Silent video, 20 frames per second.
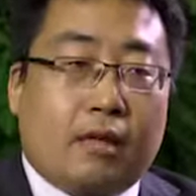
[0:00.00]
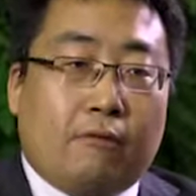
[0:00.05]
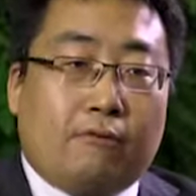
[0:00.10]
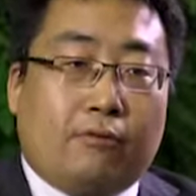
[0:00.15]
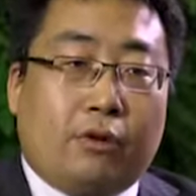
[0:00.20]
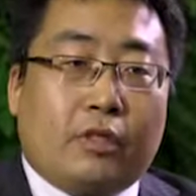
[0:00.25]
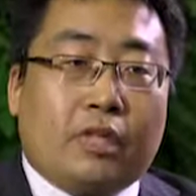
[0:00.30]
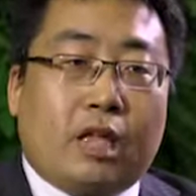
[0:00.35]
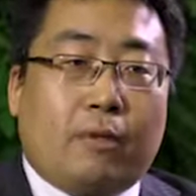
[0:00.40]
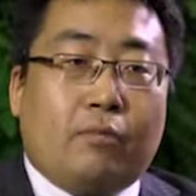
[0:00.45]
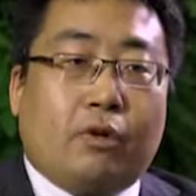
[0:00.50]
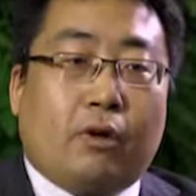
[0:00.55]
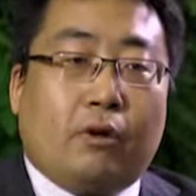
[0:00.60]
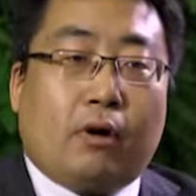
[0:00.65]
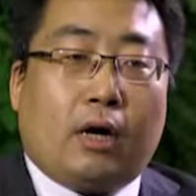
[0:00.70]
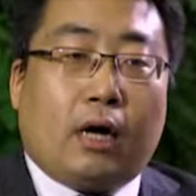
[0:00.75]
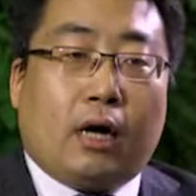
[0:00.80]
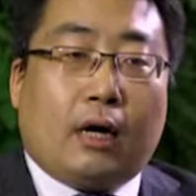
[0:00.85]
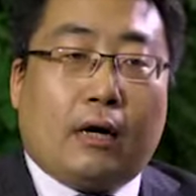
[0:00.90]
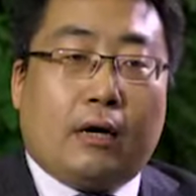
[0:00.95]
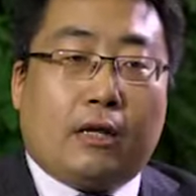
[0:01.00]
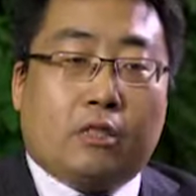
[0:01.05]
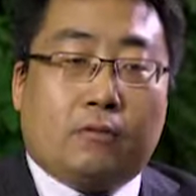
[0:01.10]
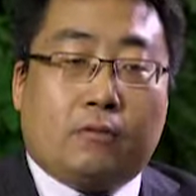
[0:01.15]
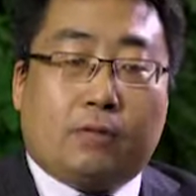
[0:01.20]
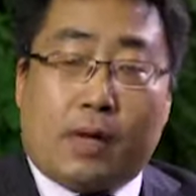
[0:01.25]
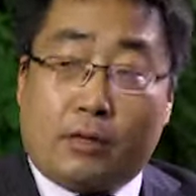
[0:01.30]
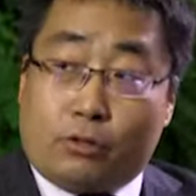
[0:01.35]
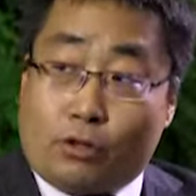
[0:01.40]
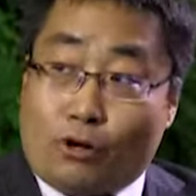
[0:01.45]
For example,
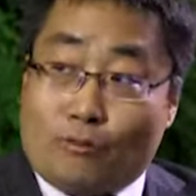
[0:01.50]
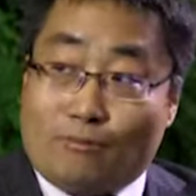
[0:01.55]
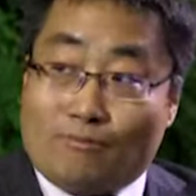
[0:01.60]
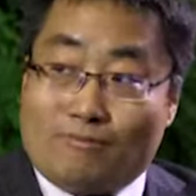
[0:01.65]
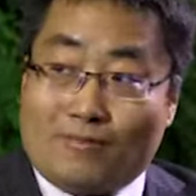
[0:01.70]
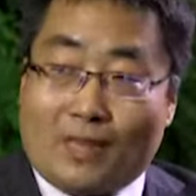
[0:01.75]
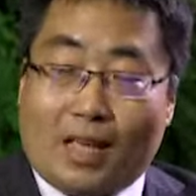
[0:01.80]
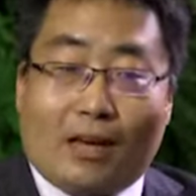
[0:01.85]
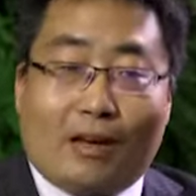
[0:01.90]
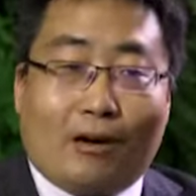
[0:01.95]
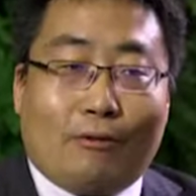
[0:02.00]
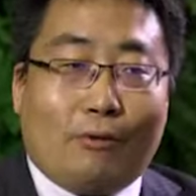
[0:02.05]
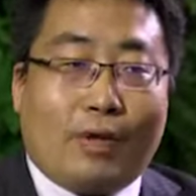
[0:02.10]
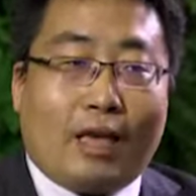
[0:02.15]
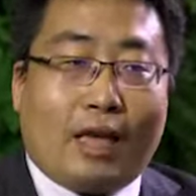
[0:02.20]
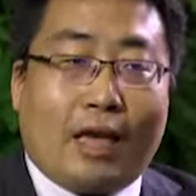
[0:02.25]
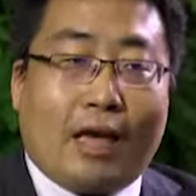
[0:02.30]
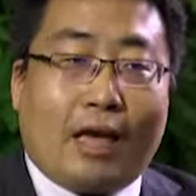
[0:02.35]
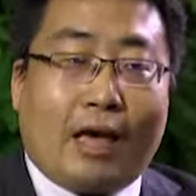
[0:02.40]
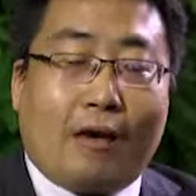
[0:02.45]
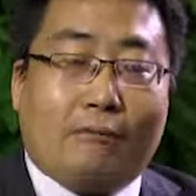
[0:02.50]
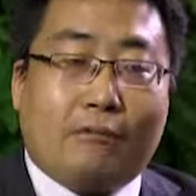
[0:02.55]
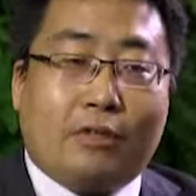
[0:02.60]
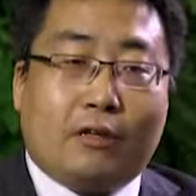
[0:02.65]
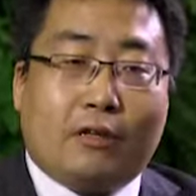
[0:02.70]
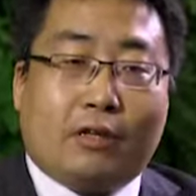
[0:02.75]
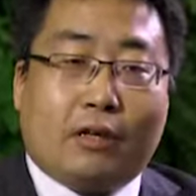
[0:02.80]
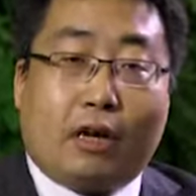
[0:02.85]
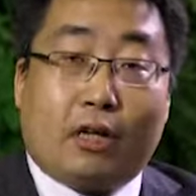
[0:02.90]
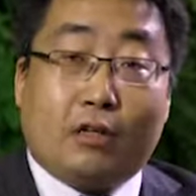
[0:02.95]
spectrum, we can have
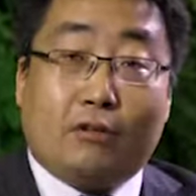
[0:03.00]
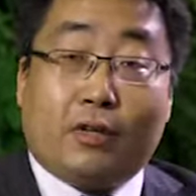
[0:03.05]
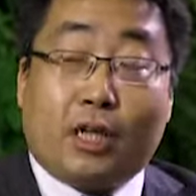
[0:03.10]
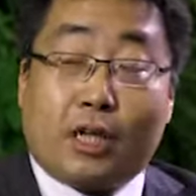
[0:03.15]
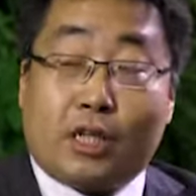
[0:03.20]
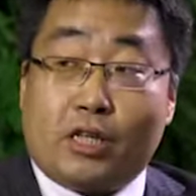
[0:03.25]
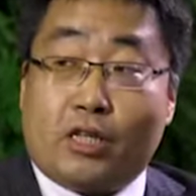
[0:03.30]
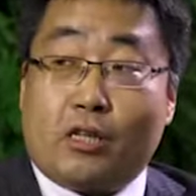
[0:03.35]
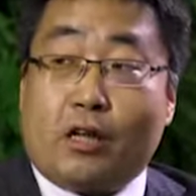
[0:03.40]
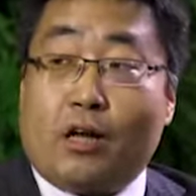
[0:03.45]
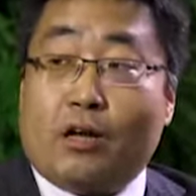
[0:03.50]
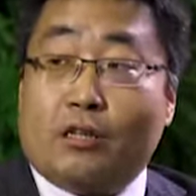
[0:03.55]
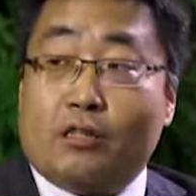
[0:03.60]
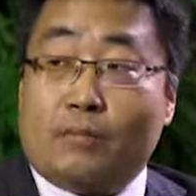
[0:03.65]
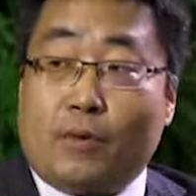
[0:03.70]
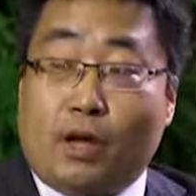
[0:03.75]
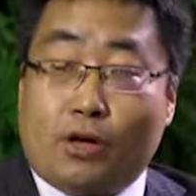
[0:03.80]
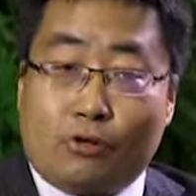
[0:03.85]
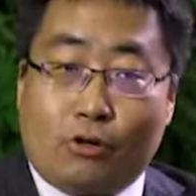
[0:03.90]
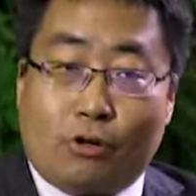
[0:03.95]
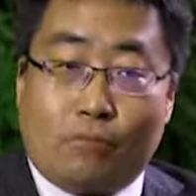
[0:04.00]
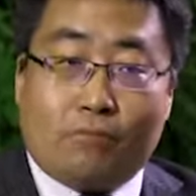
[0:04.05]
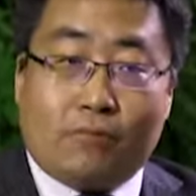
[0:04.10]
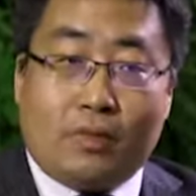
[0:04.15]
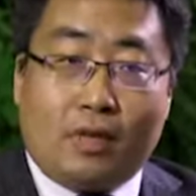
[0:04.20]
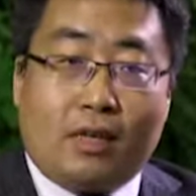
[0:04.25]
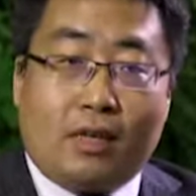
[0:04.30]
the cloudification on spectrum.